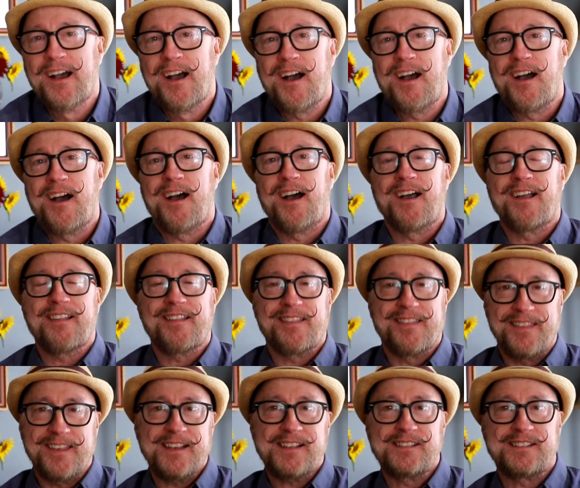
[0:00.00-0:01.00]

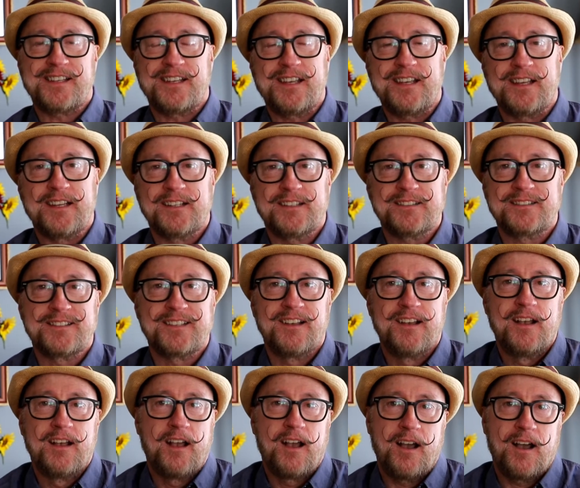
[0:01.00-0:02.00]
This is
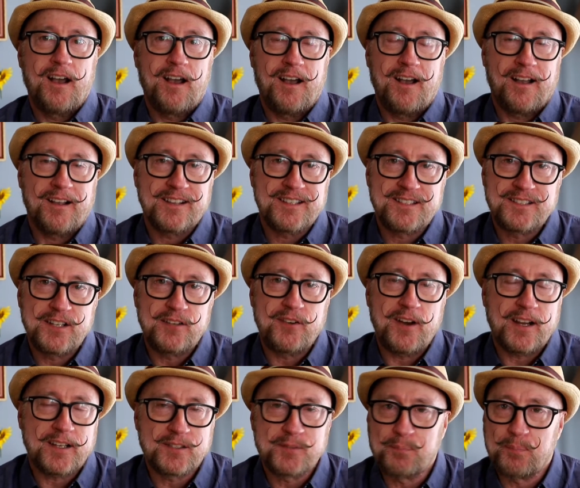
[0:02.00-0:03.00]

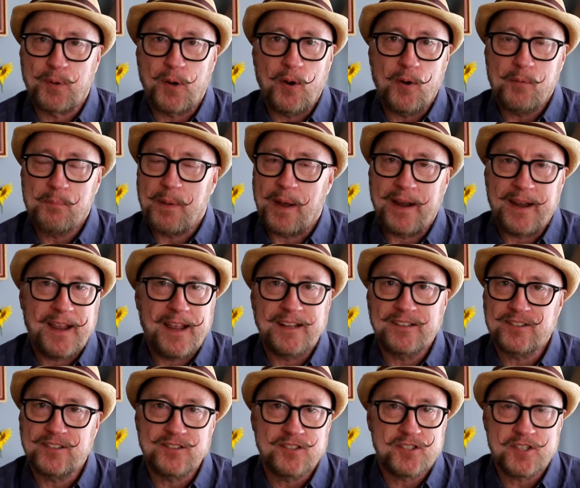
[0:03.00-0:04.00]
SiriX Pro by
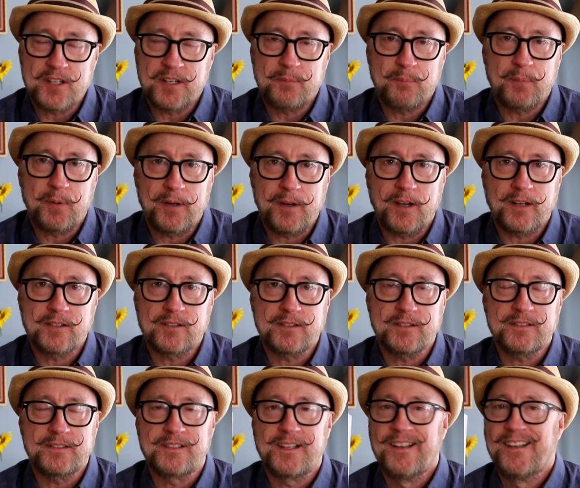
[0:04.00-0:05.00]
Hanson Chien
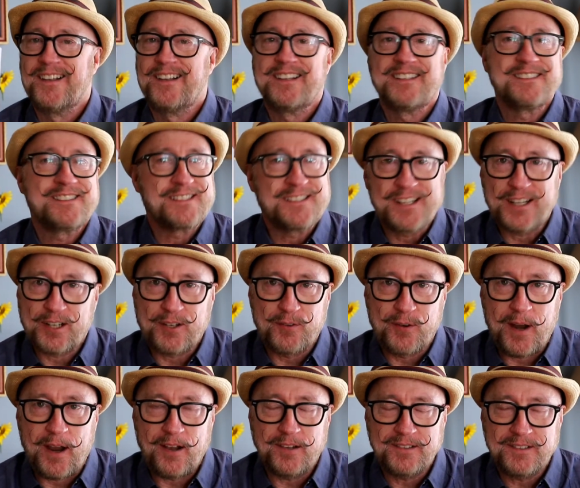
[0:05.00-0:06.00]
Productions. Stick
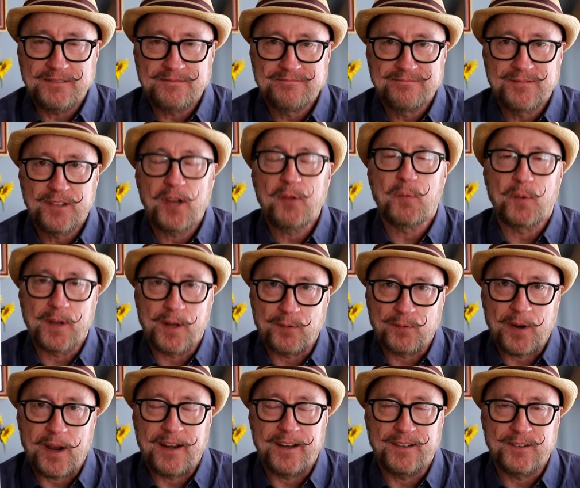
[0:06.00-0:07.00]
around and we'll get
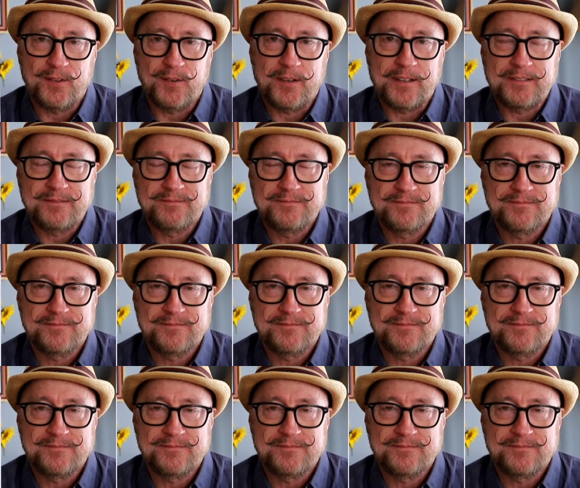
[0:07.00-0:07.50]
right into it.